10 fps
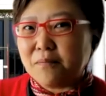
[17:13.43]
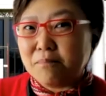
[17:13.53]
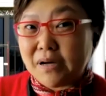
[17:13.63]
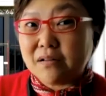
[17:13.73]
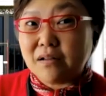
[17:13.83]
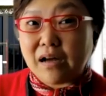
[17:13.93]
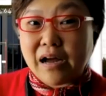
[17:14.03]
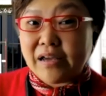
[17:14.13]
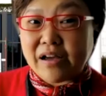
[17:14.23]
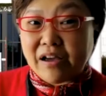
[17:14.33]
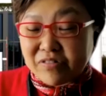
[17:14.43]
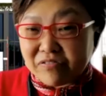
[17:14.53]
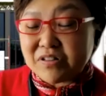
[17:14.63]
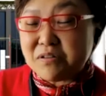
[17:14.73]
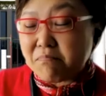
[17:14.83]
But I've
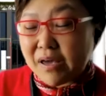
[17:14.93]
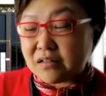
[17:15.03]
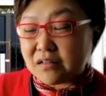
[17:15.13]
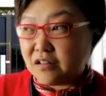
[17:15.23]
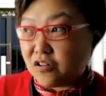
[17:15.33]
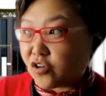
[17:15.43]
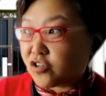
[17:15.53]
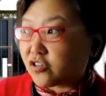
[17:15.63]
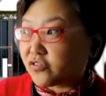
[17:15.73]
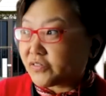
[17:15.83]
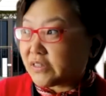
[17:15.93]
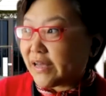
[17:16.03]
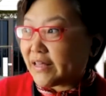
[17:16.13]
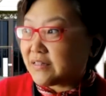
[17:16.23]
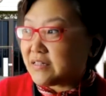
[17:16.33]
definitely met a lot of
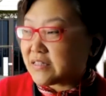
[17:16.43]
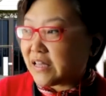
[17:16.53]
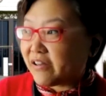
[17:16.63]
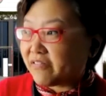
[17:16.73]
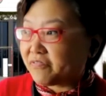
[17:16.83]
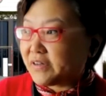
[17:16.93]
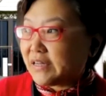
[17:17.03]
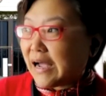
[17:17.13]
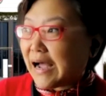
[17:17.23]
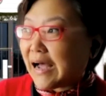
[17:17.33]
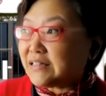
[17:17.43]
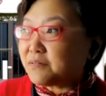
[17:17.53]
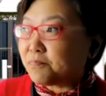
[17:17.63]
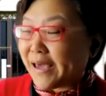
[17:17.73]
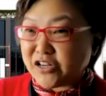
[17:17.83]
athletes that have other
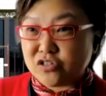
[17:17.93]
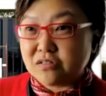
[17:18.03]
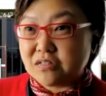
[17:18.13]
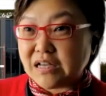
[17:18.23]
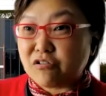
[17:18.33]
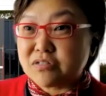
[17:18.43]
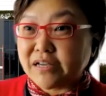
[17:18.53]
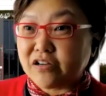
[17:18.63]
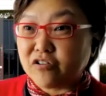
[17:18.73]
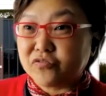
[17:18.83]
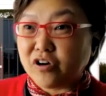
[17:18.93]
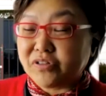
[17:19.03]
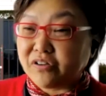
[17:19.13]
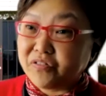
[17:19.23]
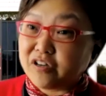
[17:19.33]
passions outside of
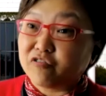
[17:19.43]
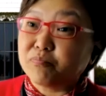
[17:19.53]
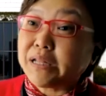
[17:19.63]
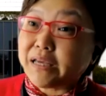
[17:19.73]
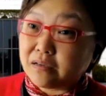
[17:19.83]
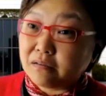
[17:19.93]
their field of play.